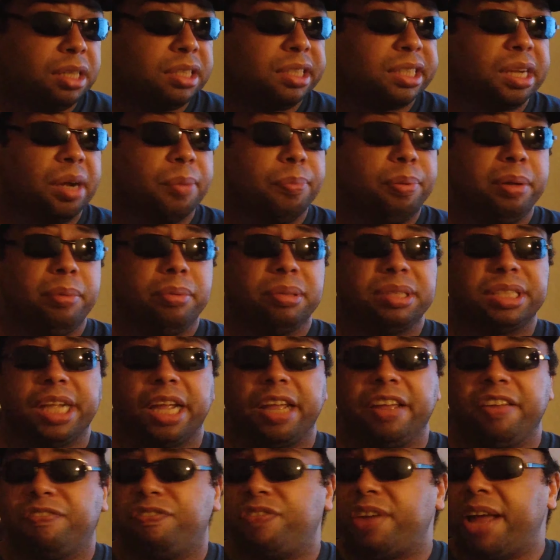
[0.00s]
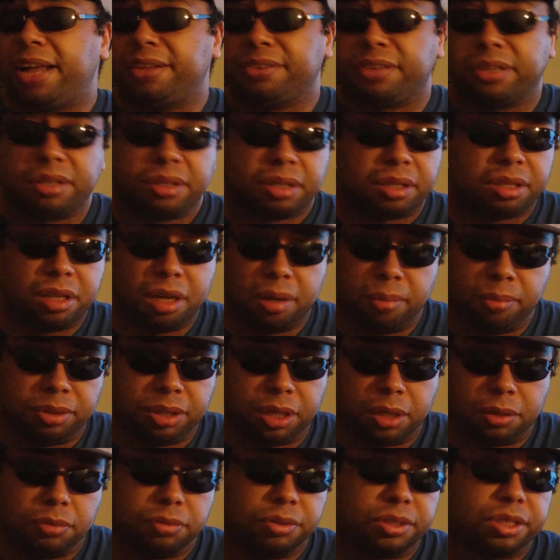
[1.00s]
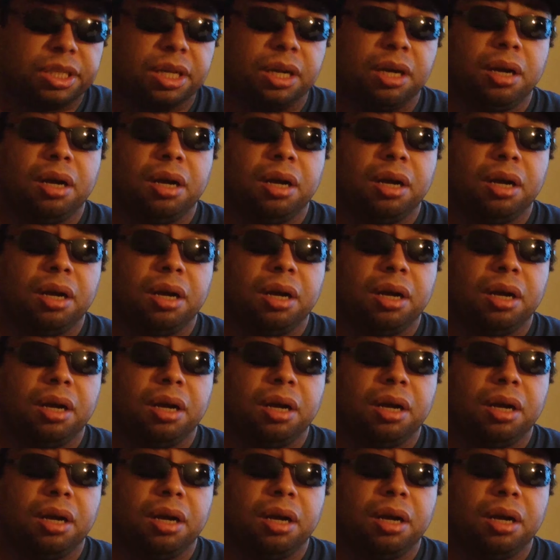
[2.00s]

Some people say he's Fats Domino.